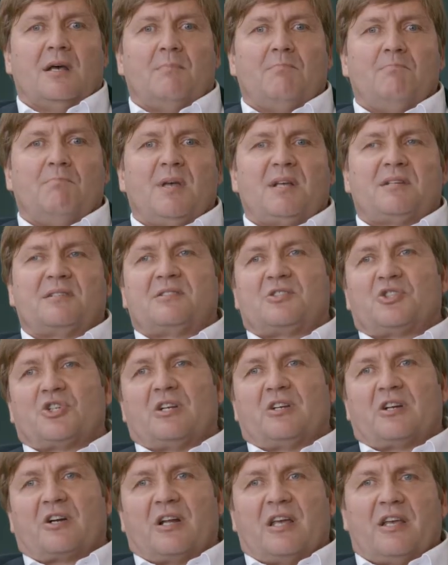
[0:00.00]
mixed
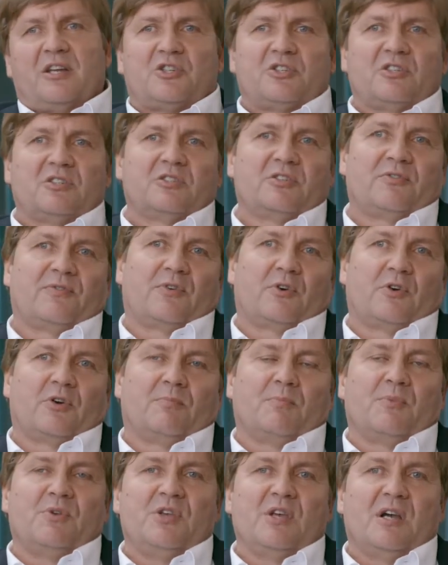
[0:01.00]
generations
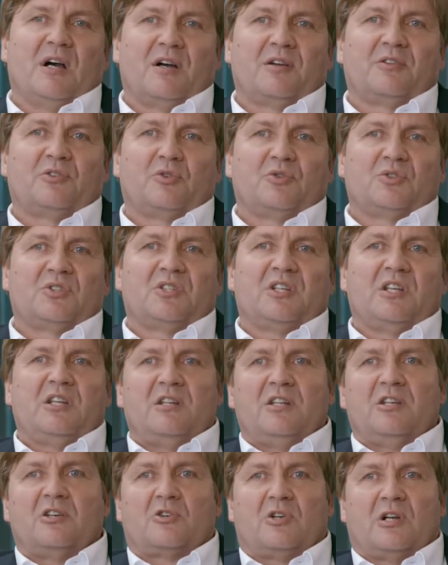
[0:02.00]
from young to
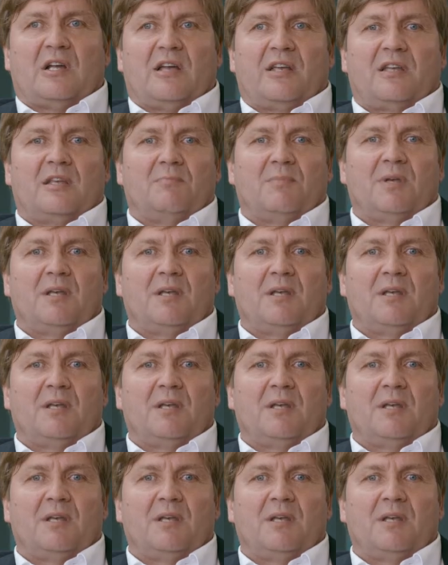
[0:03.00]
senior like